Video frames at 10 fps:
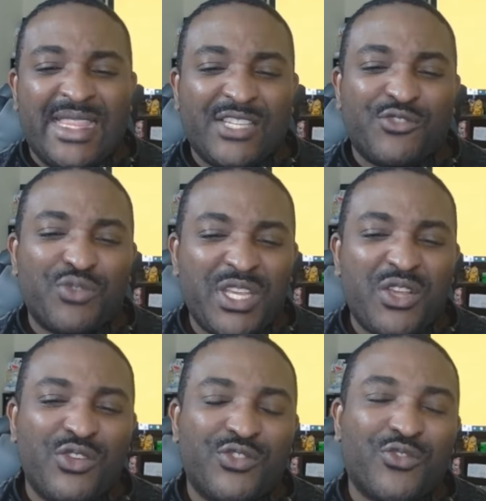this really
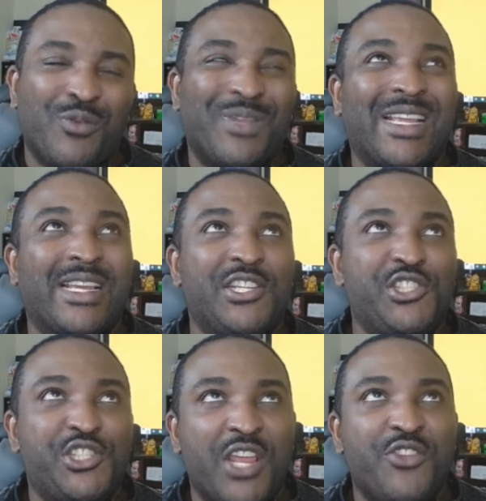goes from like a
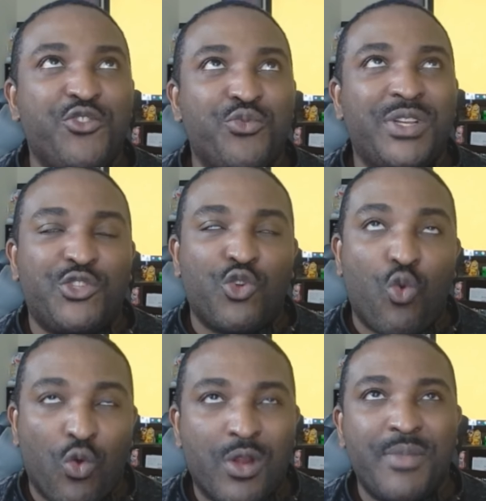genuine
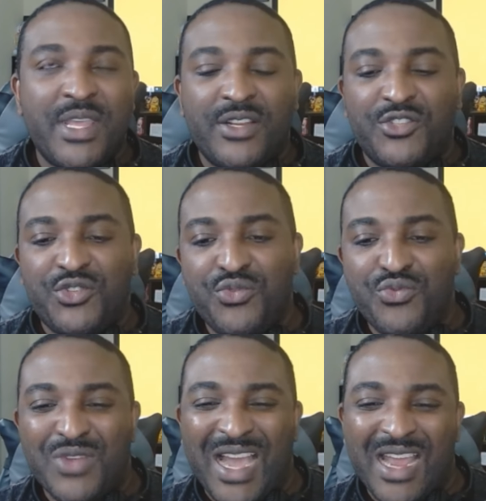tournament to
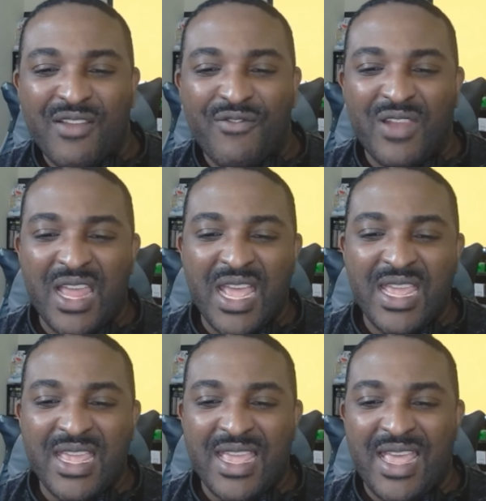kind of
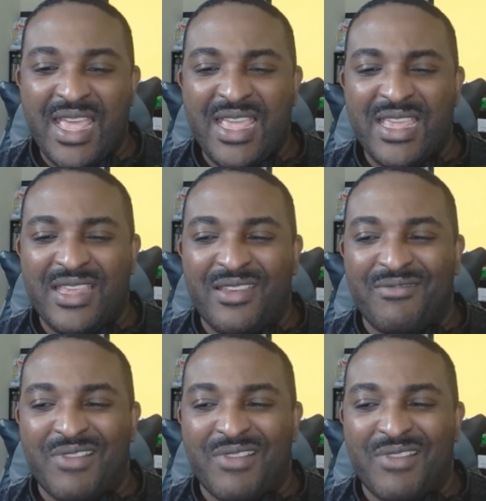like a